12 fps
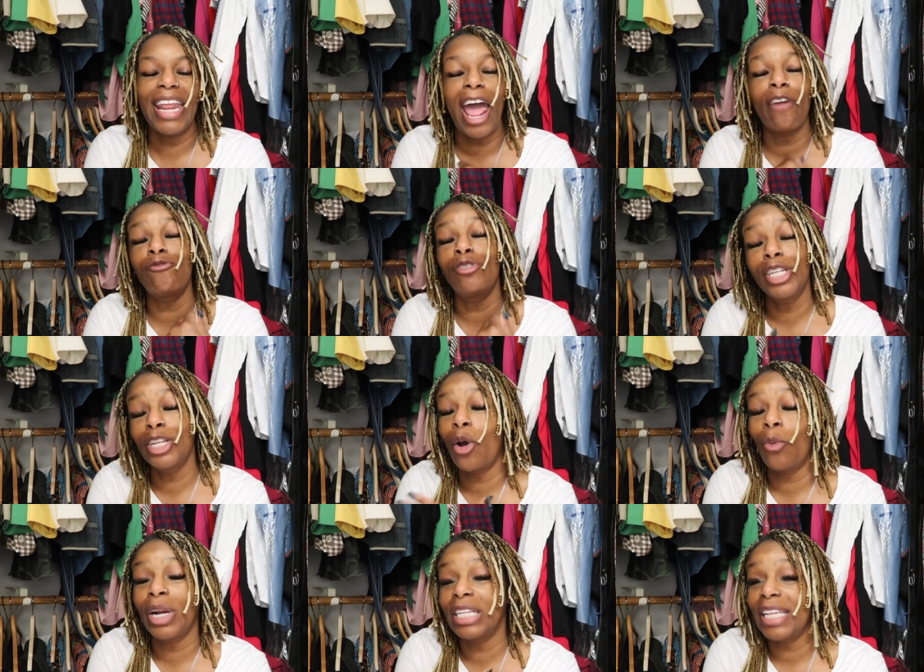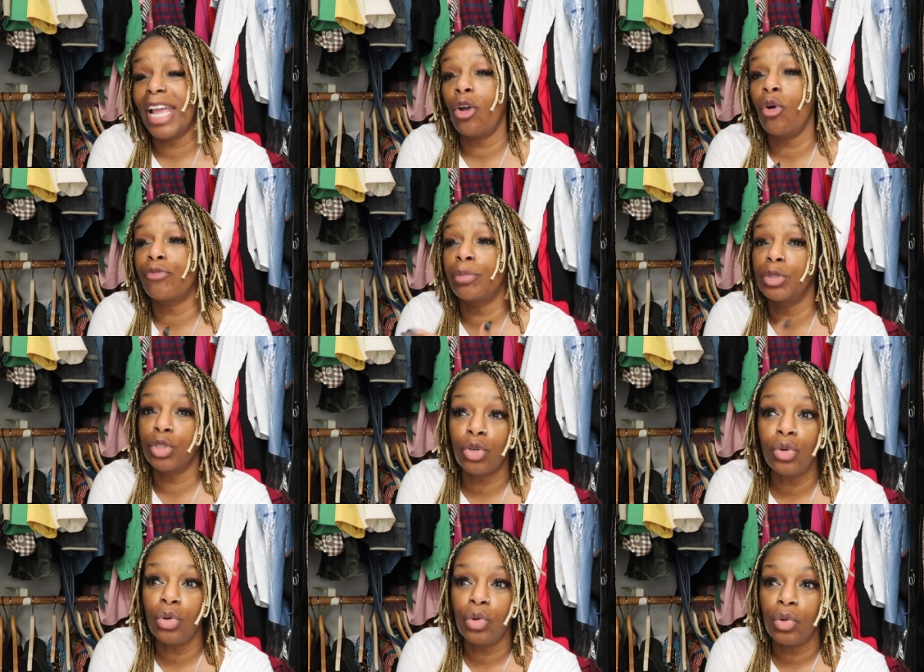and I really don't want to take off from
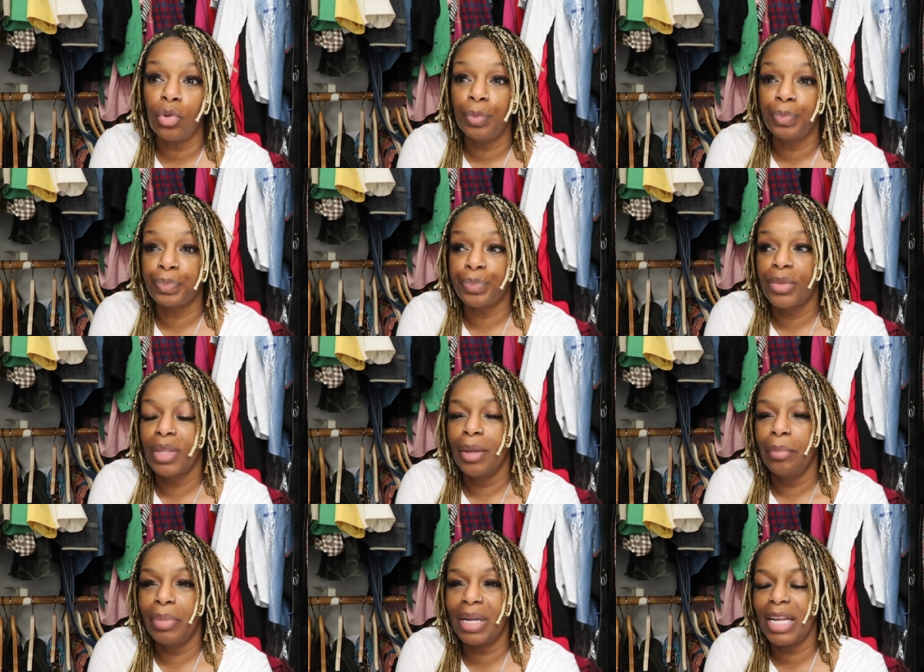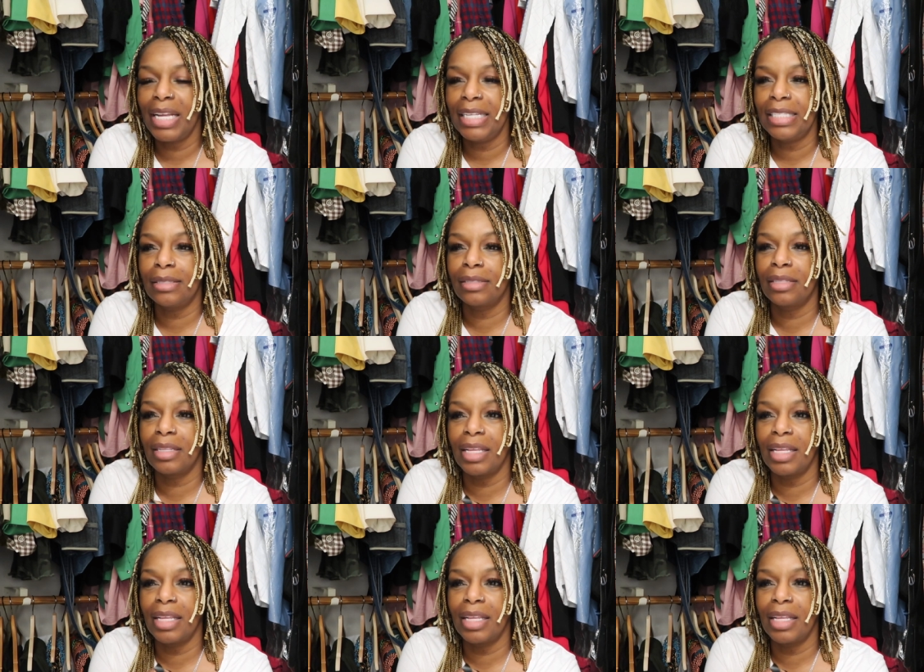school because